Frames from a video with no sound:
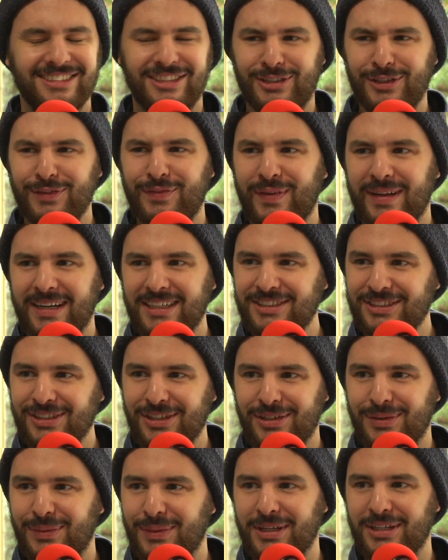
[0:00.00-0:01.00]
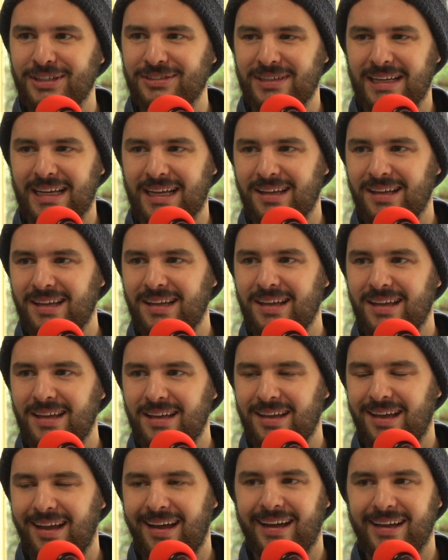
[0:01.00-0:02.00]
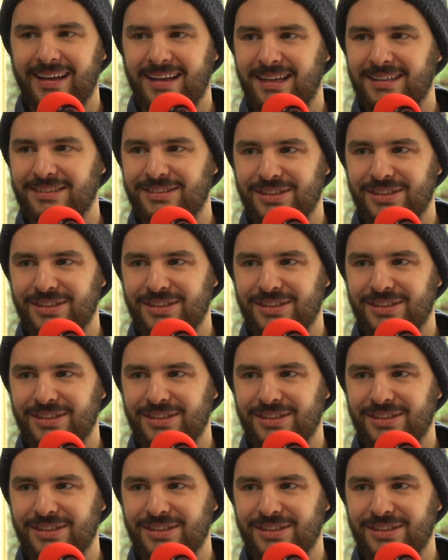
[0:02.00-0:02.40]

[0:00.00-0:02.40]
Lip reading: Did you finish it, or were you just like, I can't